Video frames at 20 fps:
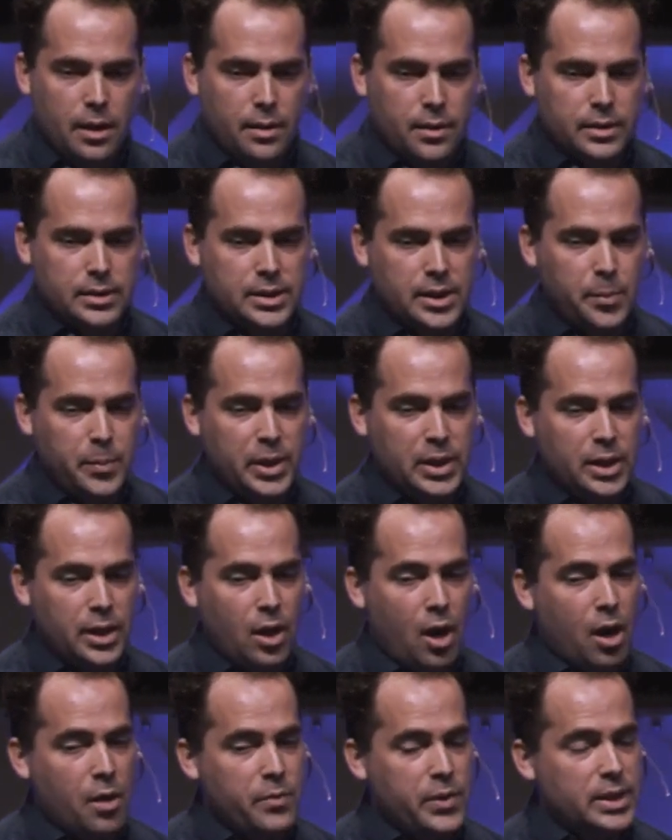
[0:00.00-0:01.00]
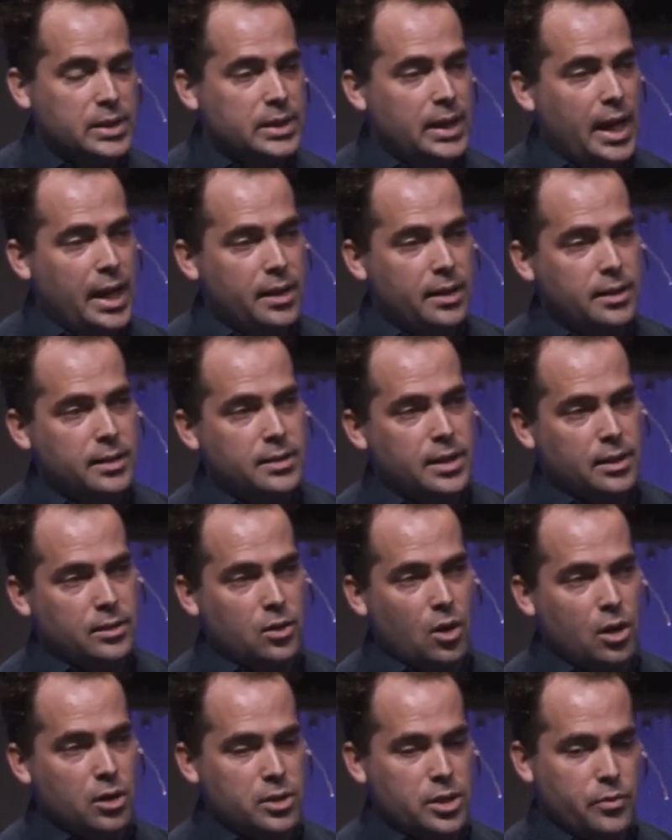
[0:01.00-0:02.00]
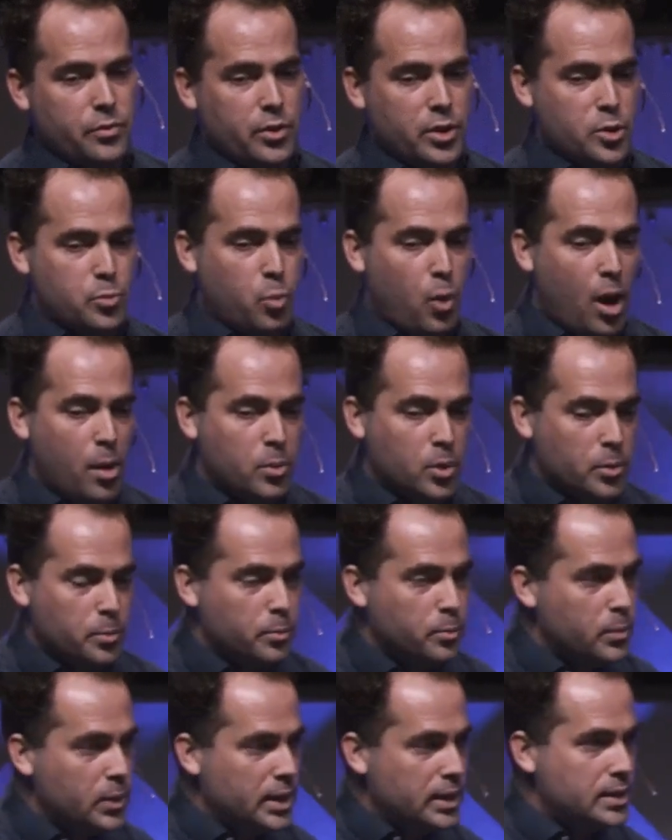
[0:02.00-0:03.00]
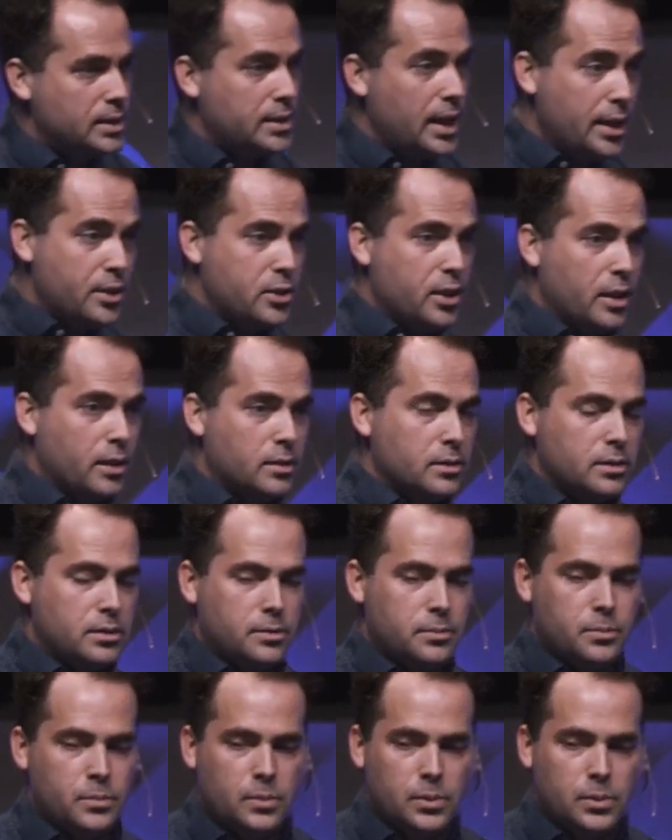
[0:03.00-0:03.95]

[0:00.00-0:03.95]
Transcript: The seemingly obvious candidate technology for this problem is state channels.